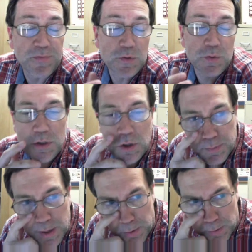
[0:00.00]
if this was a
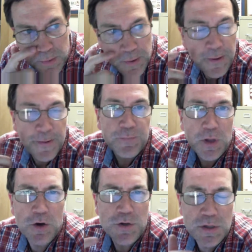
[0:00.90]
term paper.
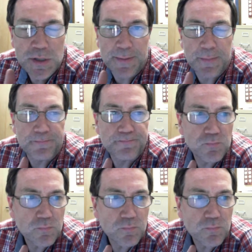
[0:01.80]
Here's the statement.